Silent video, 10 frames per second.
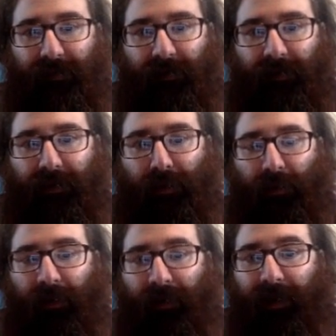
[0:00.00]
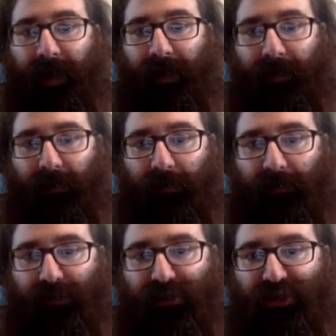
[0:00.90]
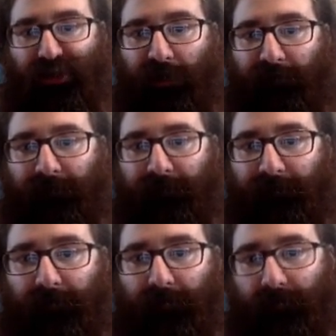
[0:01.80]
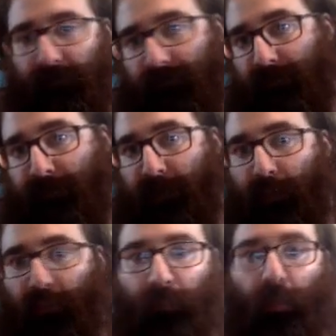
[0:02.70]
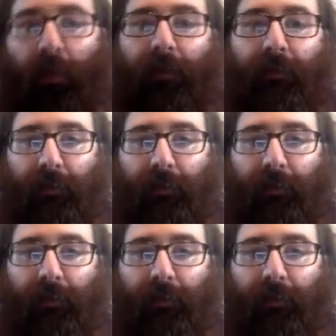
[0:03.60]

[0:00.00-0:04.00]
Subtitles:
here I got stuff to the power of 1.